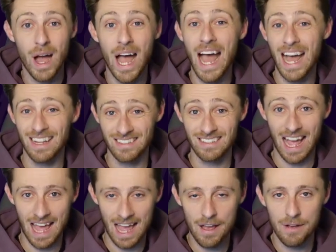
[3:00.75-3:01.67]
and
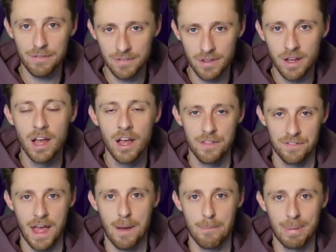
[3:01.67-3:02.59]
after
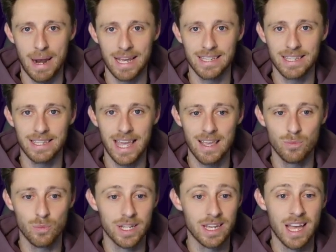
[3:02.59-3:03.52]
that blank game
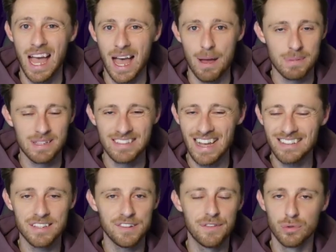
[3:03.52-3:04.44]
week, and
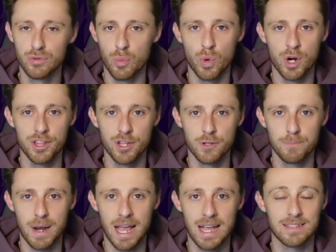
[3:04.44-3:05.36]
Mateta feels like one of those
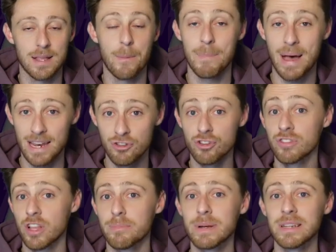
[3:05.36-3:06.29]
players that managers
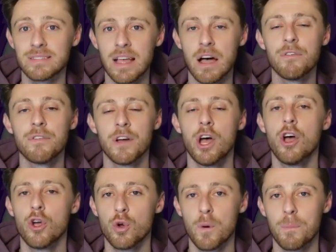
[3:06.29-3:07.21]
like myself
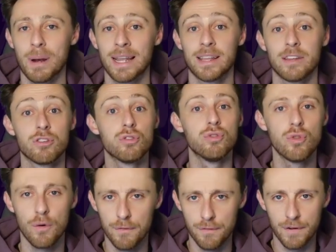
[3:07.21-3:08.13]
who are planning to
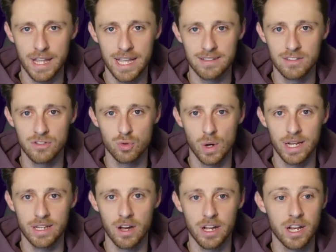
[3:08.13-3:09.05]
not free hit in
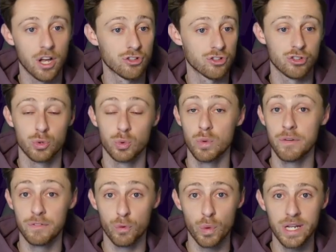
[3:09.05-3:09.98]
29 are just going to
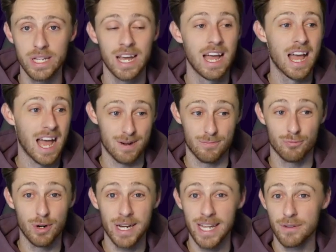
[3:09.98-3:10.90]
avoid and
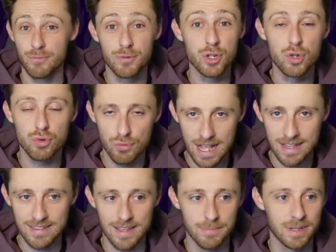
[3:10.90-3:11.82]
really
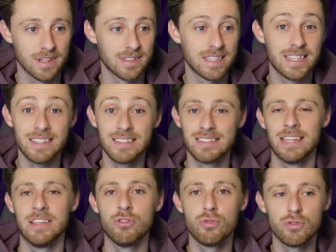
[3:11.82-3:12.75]
regret it, because he
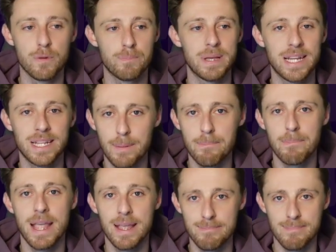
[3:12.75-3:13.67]
continues to be the
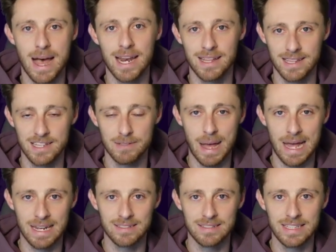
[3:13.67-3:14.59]
main man in this
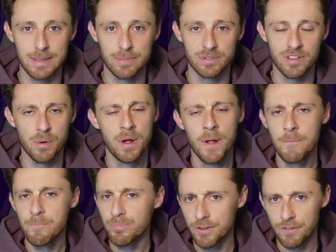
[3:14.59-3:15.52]
Palace team. So
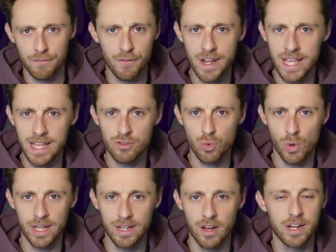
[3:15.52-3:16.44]
free hit in
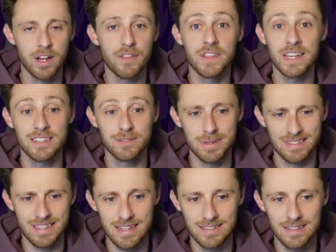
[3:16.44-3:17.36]
29, I think it's
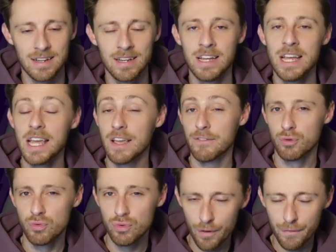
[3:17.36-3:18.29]
Mateta. If you're
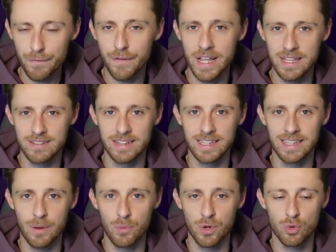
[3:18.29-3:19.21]
not free hitting in
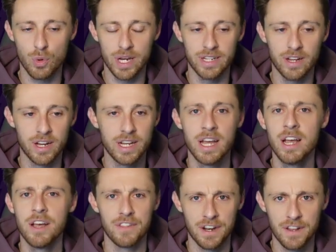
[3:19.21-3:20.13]
game week 29,
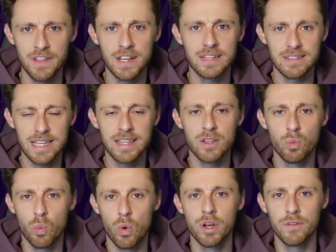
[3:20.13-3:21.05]
then I think it's either
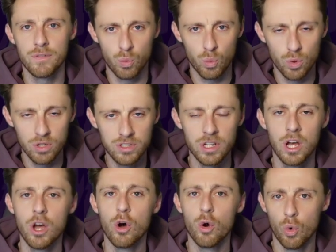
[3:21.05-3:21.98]
one of Wood
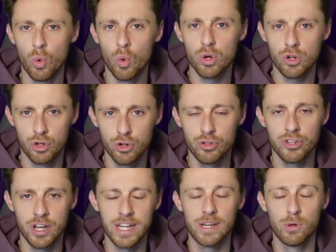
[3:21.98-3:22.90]
or
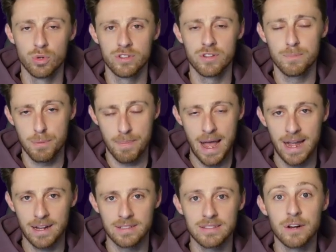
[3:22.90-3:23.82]
Cunha in order to prepare
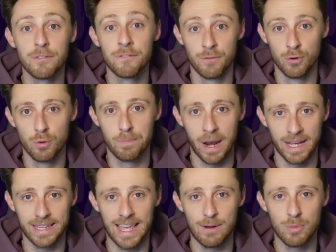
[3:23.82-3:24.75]
yourself for
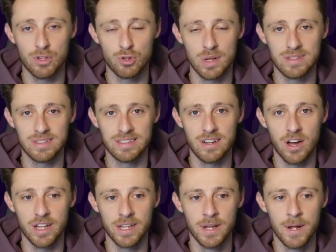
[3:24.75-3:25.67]
blank game week
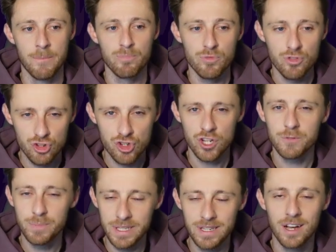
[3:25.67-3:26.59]
29. Just
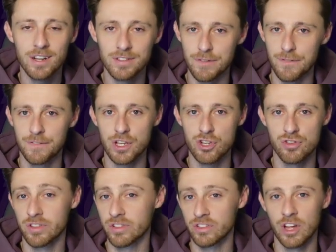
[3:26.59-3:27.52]
because the fixtures
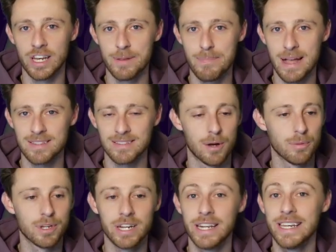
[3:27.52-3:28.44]
are slightly better, I'm
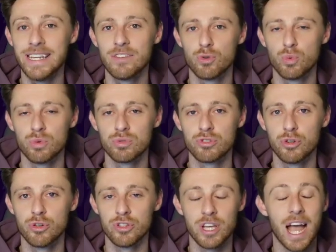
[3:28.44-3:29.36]
going to lean towards
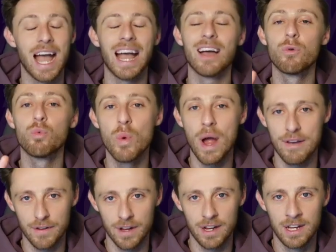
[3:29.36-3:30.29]
Cunha. However,